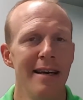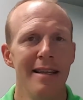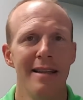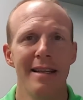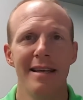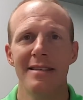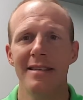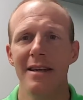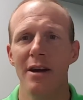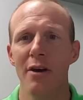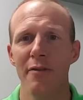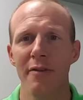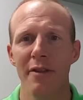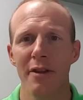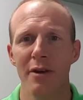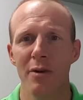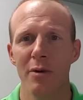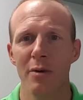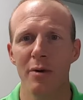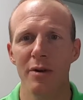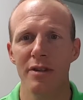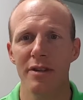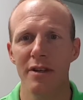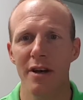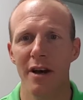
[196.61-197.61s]
They say over the
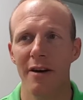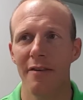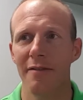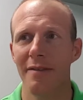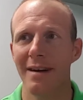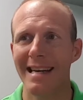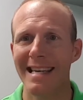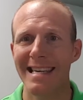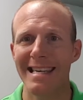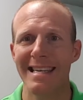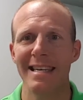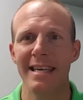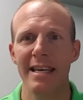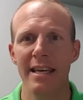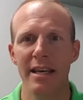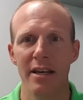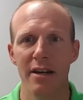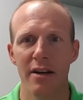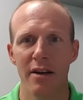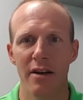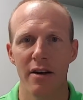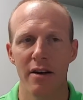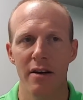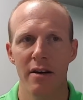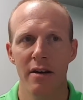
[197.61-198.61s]
course of a
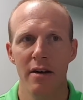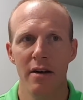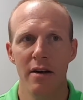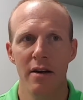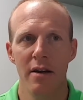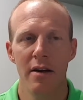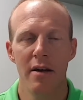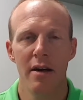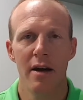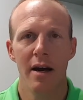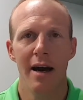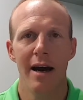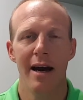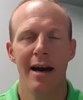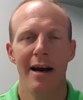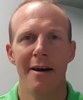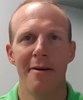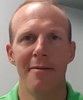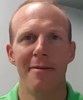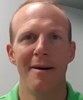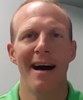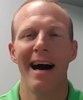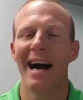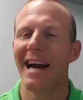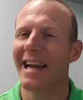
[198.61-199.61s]
year,
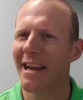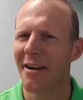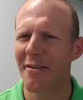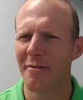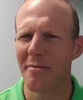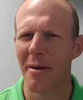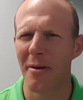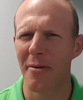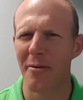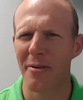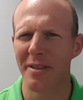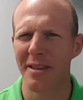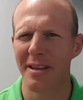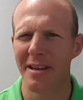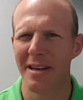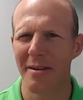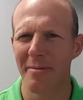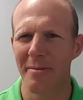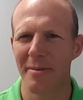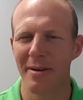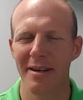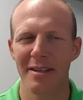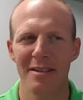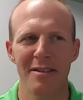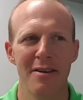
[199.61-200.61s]
I can't remember what the
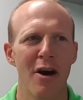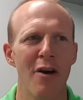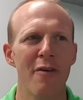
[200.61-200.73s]
number is.